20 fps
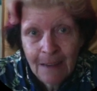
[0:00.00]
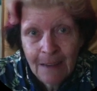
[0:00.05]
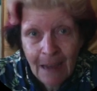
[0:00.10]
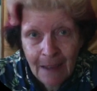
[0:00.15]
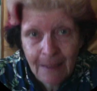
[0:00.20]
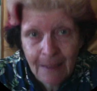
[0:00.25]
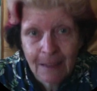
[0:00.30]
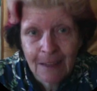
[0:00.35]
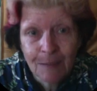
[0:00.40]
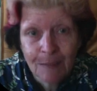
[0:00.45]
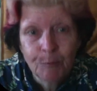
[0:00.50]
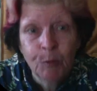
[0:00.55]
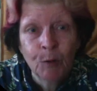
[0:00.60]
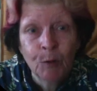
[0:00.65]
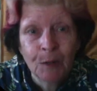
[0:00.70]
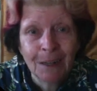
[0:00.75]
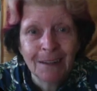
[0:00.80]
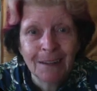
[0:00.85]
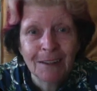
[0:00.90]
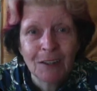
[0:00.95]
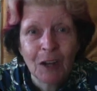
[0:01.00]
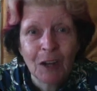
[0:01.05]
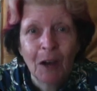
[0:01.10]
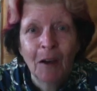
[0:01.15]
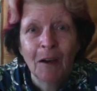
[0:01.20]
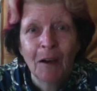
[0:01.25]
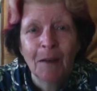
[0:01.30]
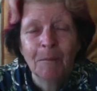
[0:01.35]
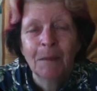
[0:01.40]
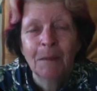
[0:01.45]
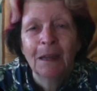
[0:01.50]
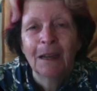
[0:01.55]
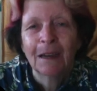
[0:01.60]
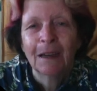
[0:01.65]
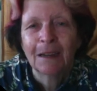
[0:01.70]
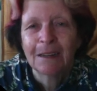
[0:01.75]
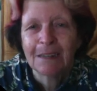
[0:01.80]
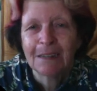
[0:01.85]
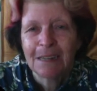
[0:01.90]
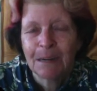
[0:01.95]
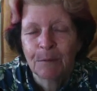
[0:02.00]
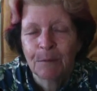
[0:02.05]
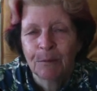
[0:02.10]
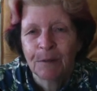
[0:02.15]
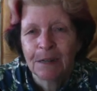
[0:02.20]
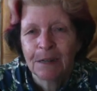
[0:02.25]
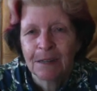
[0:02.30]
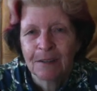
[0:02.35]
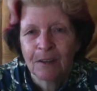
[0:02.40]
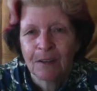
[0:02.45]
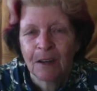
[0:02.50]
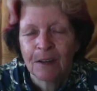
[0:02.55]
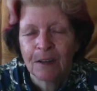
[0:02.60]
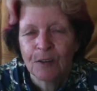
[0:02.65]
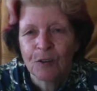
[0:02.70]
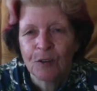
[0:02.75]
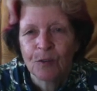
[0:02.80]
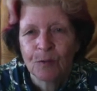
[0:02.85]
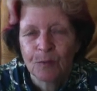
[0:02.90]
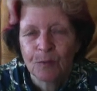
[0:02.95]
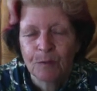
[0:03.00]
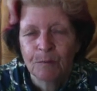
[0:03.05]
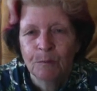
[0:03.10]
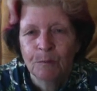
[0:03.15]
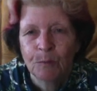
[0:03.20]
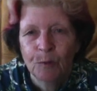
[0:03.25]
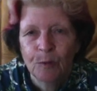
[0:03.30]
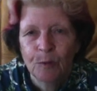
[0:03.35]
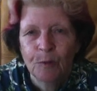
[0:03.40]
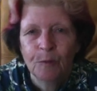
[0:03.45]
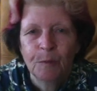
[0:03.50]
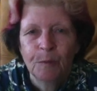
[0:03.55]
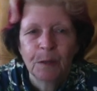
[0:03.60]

at this point in time, a contemporary design should move,